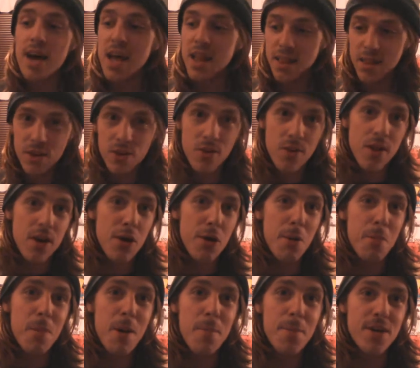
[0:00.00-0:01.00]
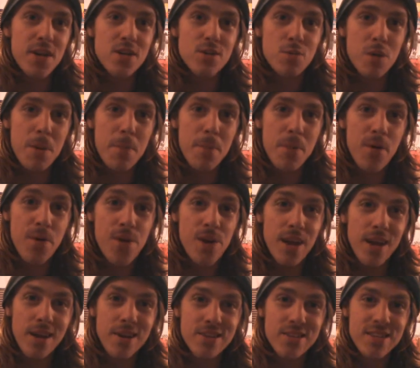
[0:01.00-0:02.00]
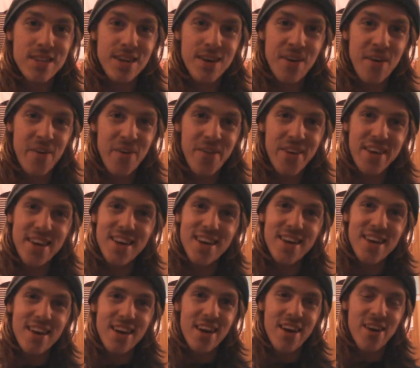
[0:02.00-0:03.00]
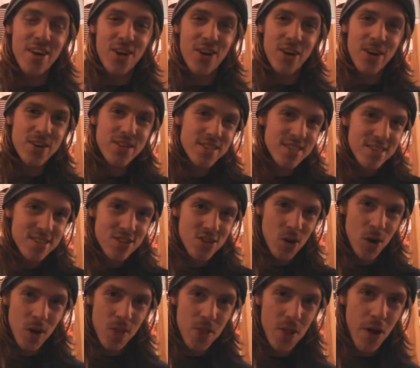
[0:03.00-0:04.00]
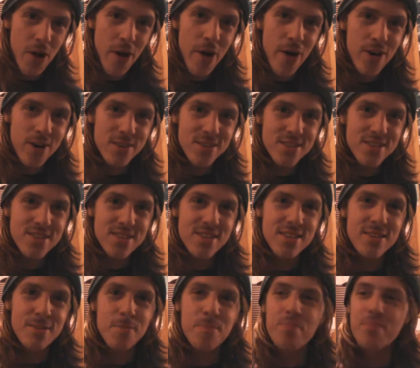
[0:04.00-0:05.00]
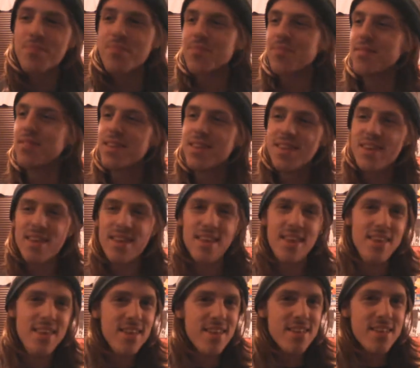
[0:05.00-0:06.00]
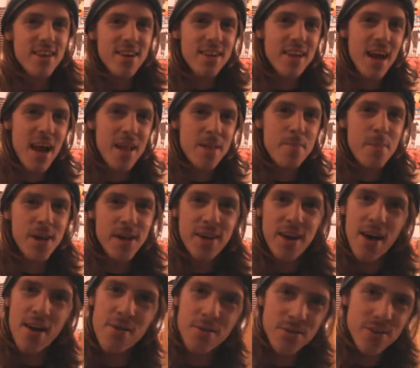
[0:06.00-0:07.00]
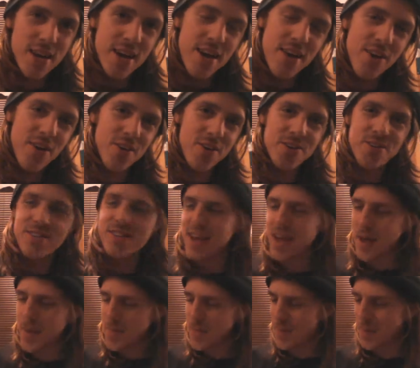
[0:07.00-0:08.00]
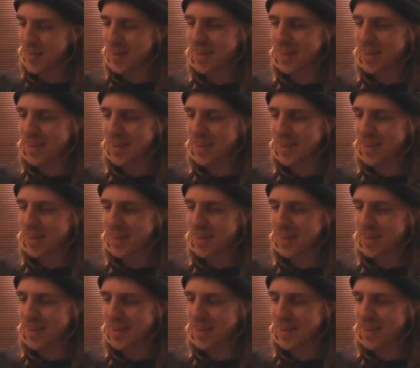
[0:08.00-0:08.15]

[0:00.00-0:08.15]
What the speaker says: I literally heard my best friend Marty tell her sister-in-law's at McDonald's, I heard her say,